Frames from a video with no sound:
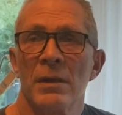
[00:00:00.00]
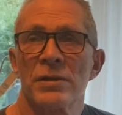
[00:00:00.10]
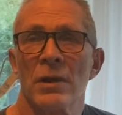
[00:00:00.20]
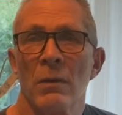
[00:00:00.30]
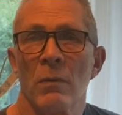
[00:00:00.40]

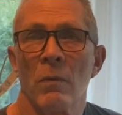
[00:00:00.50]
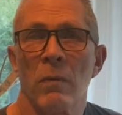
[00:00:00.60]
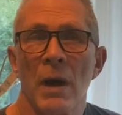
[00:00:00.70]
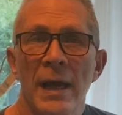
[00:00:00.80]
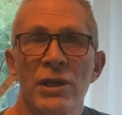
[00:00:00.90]
So
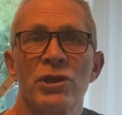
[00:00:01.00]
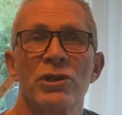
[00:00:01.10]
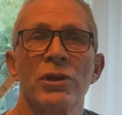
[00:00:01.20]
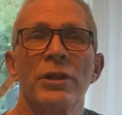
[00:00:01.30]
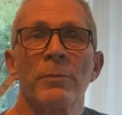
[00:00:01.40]
why
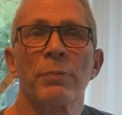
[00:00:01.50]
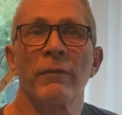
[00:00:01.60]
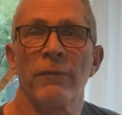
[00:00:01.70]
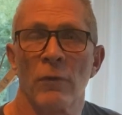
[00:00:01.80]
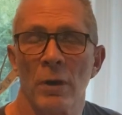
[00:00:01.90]
should the
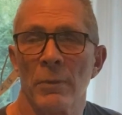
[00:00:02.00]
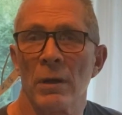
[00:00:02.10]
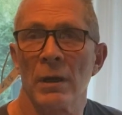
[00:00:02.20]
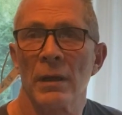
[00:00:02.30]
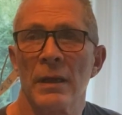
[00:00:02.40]

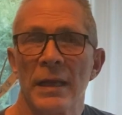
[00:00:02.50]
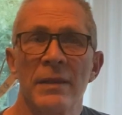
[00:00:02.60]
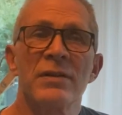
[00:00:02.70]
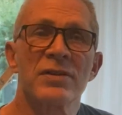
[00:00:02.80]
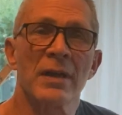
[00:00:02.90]
performer
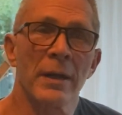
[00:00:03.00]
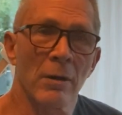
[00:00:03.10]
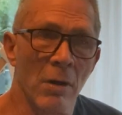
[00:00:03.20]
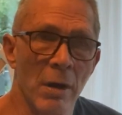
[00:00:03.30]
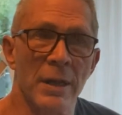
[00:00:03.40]
in the stunt
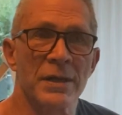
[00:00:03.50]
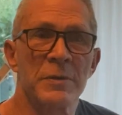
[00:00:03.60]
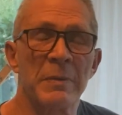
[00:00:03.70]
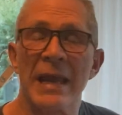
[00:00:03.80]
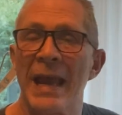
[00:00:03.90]
harness
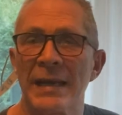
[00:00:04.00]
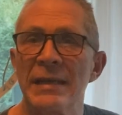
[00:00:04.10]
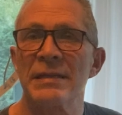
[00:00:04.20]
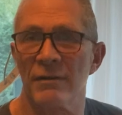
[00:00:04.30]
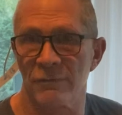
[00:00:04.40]
be any
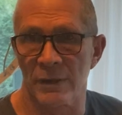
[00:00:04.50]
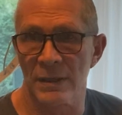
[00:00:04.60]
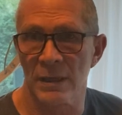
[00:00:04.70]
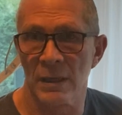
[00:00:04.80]
different?